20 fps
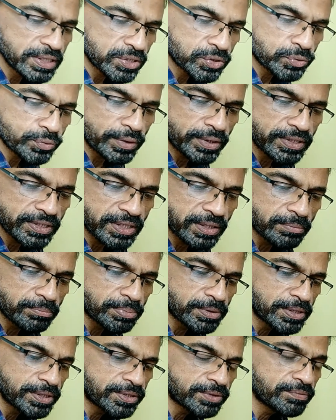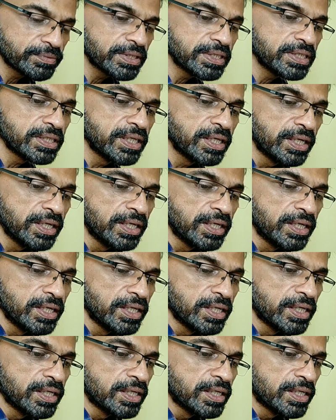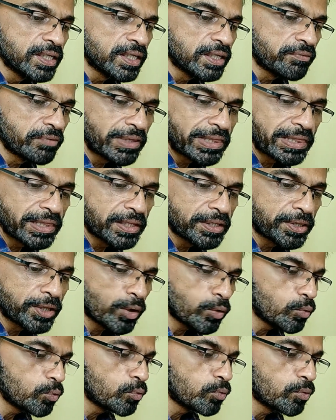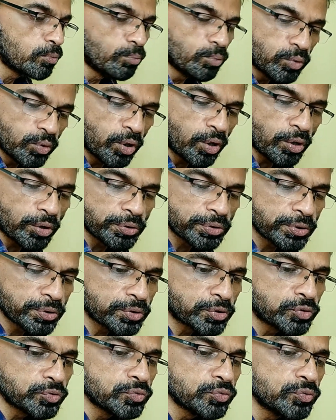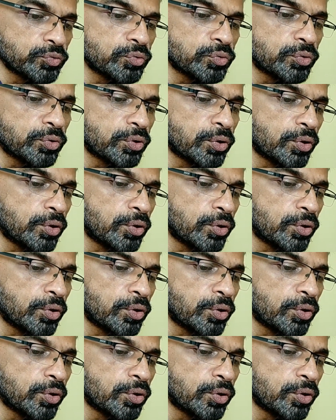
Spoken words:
these two examples, we will now move on to